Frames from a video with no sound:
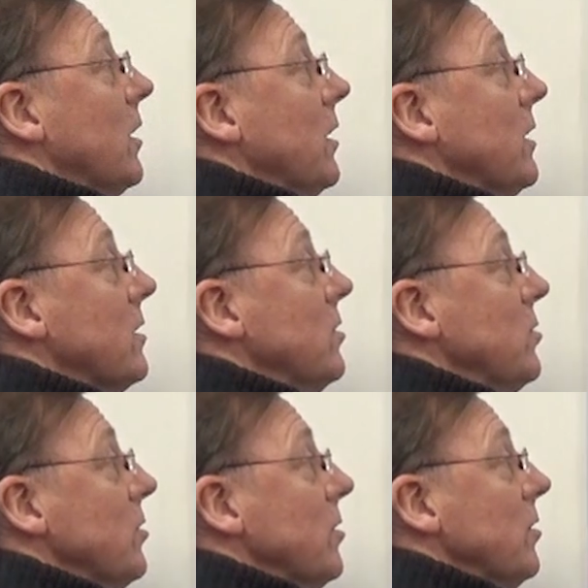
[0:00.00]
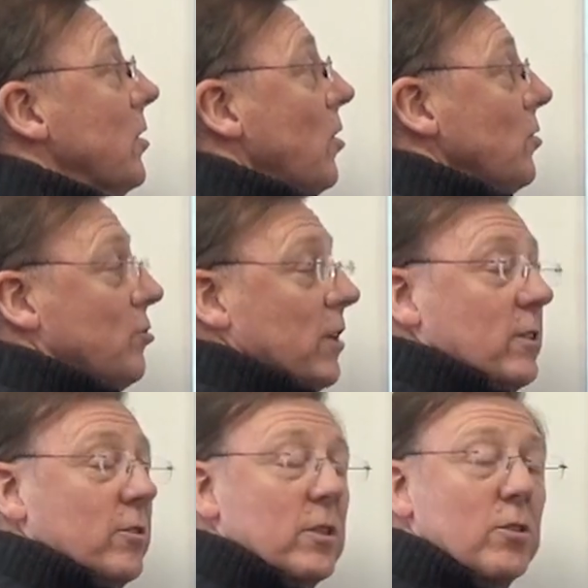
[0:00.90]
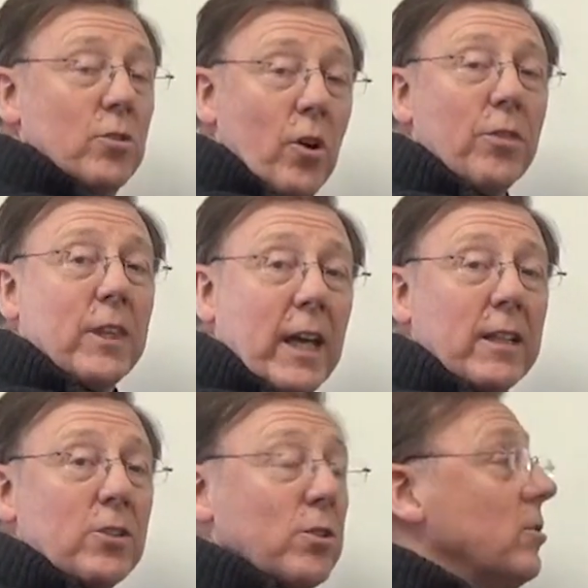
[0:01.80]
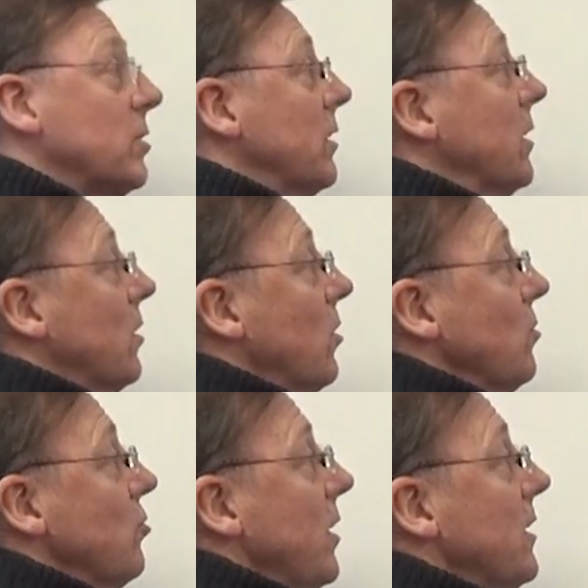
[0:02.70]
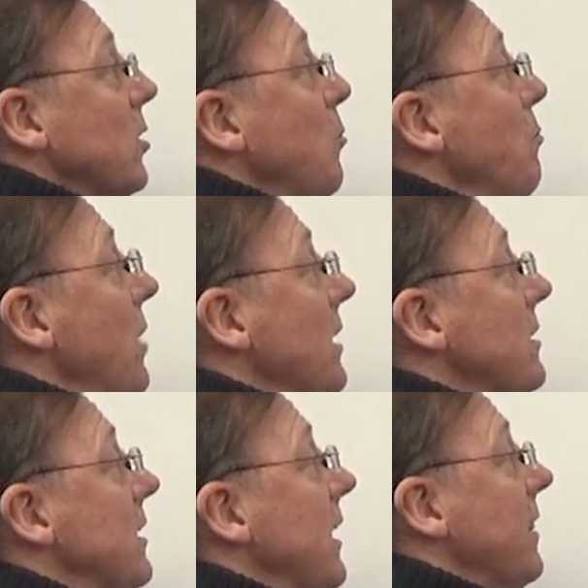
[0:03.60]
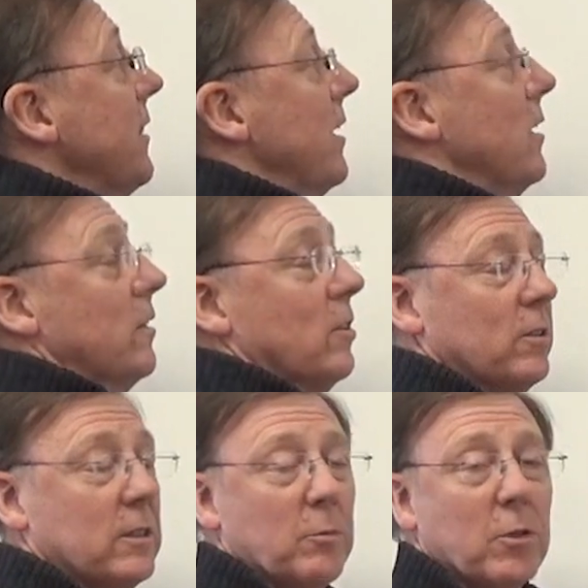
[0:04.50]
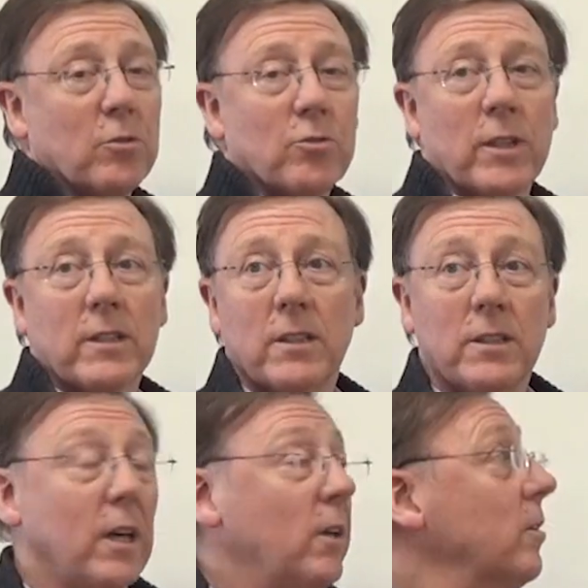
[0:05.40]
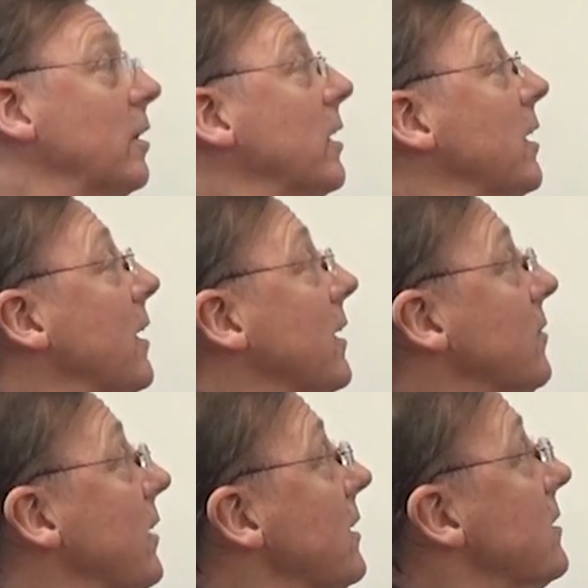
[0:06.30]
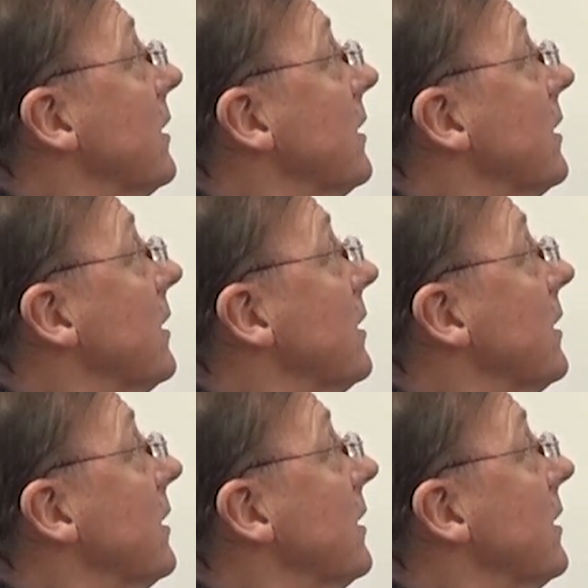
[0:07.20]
the contractor is not the end user, the contractor must let the subcontractor know, and if that's the